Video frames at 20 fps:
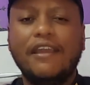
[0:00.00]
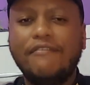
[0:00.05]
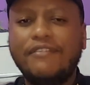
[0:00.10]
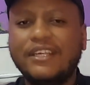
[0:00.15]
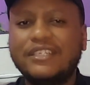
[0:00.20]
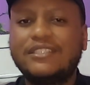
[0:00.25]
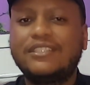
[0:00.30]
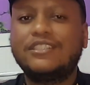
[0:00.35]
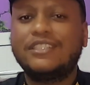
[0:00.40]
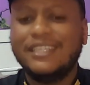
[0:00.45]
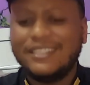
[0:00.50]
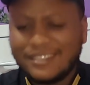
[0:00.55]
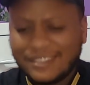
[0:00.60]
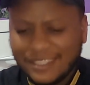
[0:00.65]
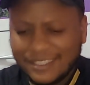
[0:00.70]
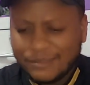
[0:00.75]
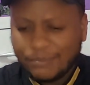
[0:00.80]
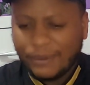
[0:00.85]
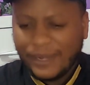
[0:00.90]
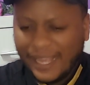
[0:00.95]
If
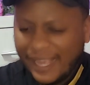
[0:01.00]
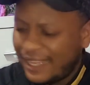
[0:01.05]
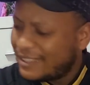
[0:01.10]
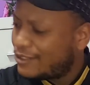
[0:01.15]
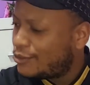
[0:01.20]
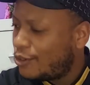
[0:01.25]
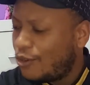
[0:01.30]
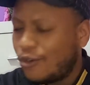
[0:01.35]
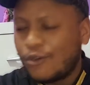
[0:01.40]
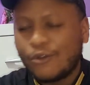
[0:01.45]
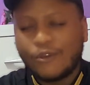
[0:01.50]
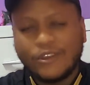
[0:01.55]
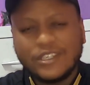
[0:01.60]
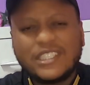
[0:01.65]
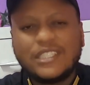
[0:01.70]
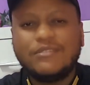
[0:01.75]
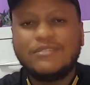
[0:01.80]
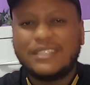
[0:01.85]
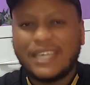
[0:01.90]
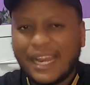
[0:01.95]
there's players, Go
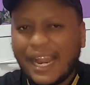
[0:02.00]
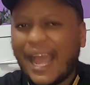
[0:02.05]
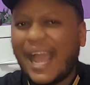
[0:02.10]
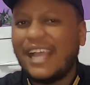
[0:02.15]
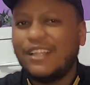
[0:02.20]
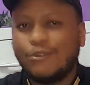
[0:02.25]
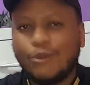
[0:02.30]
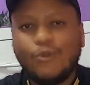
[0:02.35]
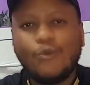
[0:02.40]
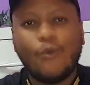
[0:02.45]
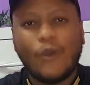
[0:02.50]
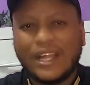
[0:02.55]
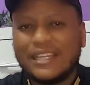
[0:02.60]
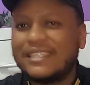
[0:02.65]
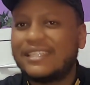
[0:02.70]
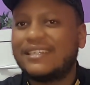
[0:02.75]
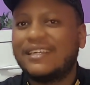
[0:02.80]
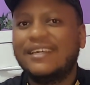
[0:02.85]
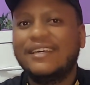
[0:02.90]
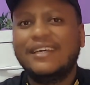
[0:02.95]
Chiefs, that I don't
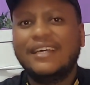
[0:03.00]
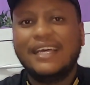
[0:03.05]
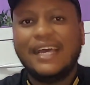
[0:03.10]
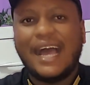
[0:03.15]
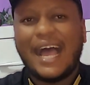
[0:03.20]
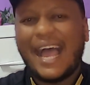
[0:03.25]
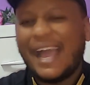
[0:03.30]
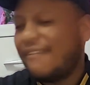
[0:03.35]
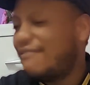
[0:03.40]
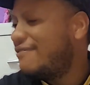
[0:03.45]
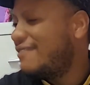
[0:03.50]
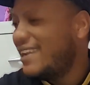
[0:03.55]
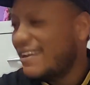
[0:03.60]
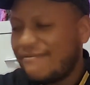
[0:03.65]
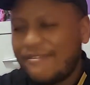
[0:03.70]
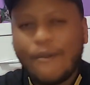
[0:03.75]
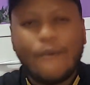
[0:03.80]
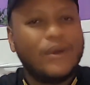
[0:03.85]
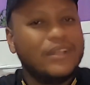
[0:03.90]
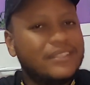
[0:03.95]
want, I've
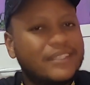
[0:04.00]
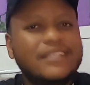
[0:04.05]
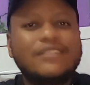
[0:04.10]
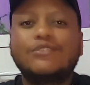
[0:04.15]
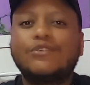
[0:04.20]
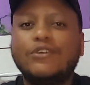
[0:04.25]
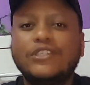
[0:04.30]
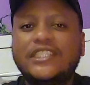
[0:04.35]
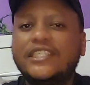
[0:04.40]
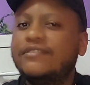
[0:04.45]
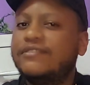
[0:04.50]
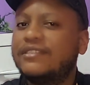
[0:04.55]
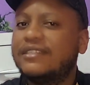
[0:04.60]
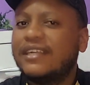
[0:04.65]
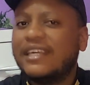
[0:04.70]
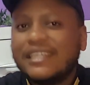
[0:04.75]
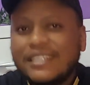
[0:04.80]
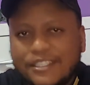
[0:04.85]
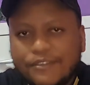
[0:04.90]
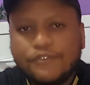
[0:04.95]
never wanted Go Chiefs.
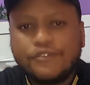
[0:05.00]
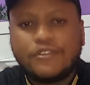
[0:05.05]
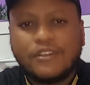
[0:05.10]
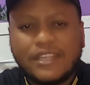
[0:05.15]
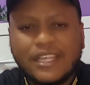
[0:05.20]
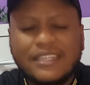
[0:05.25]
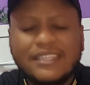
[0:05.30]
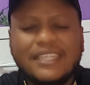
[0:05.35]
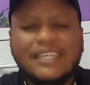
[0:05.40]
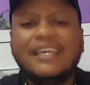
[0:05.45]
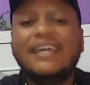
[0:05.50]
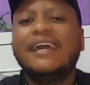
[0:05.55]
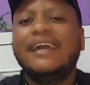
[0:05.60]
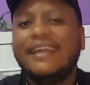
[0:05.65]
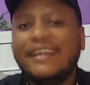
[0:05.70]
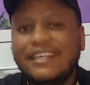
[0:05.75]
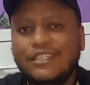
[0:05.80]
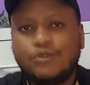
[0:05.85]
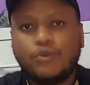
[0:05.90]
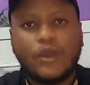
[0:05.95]
Sifiso Hlanti,
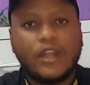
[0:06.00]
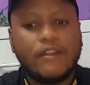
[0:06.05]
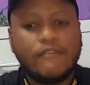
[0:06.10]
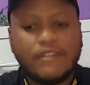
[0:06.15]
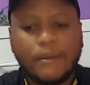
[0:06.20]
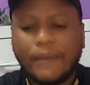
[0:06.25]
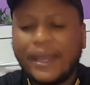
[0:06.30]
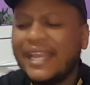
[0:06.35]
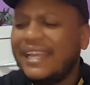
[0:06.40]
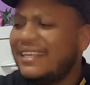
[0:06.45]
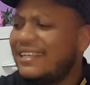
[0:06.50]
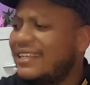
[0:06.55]
he's one of them.